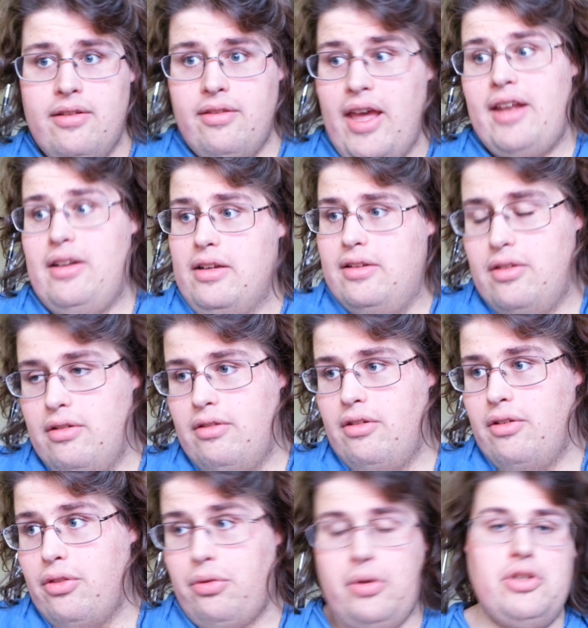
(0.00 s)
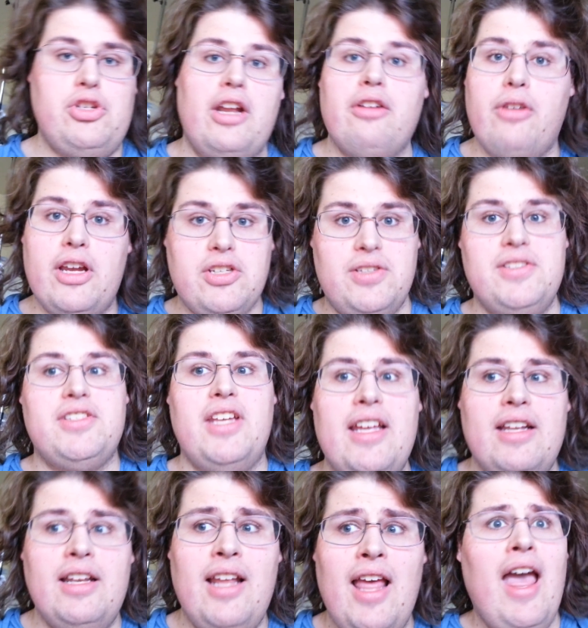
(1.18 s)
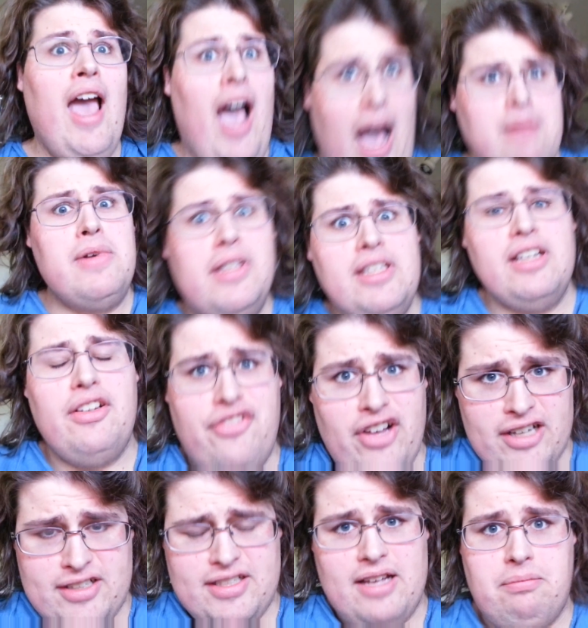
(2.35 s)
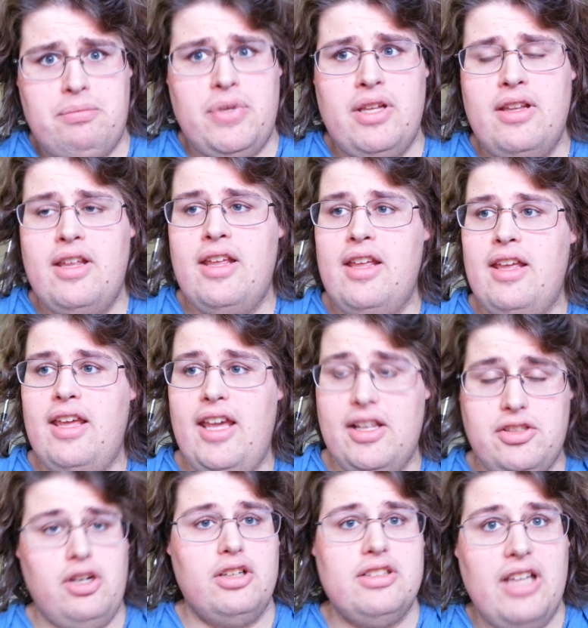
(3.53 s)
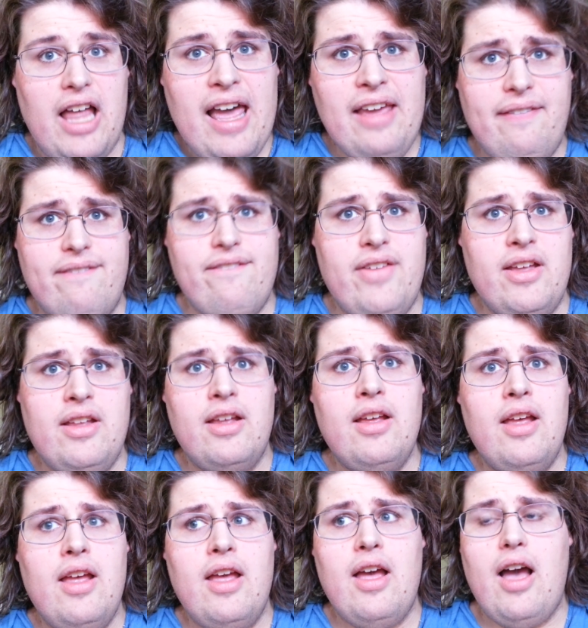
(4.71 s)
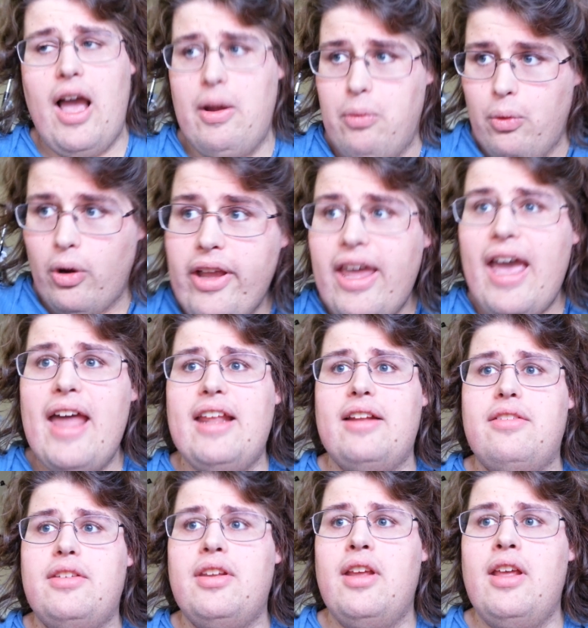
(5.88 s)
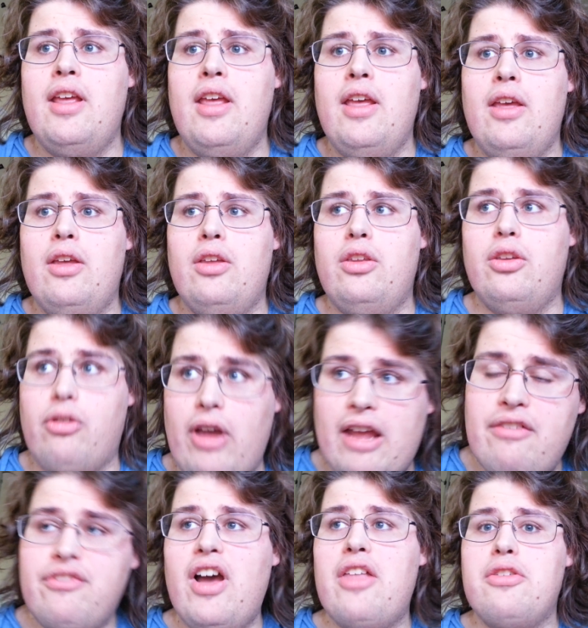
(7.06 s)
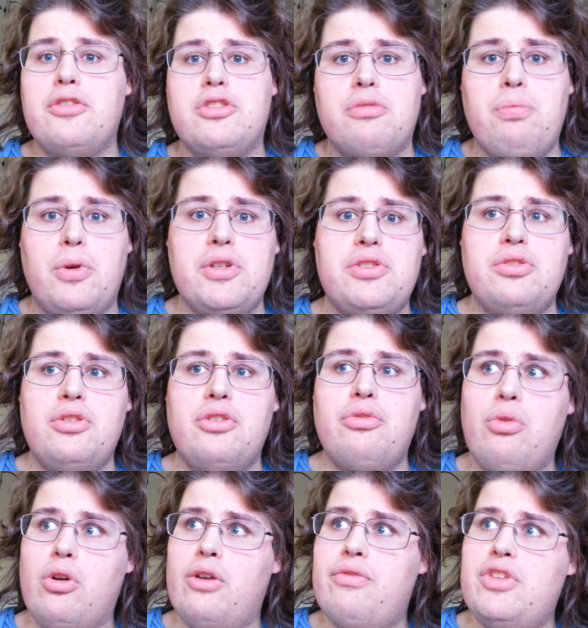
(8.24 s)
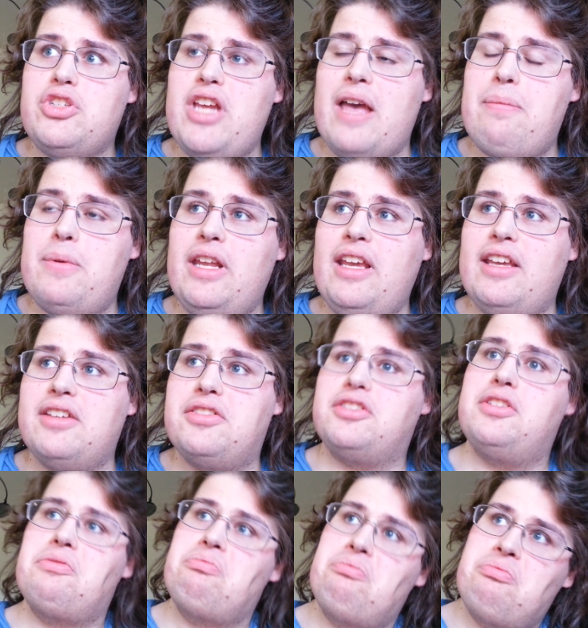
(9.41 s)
that 3 generations in, I'm a little fucked up. It's called life. I work at it. Your grandfather is a prisoner of war of the Japanese.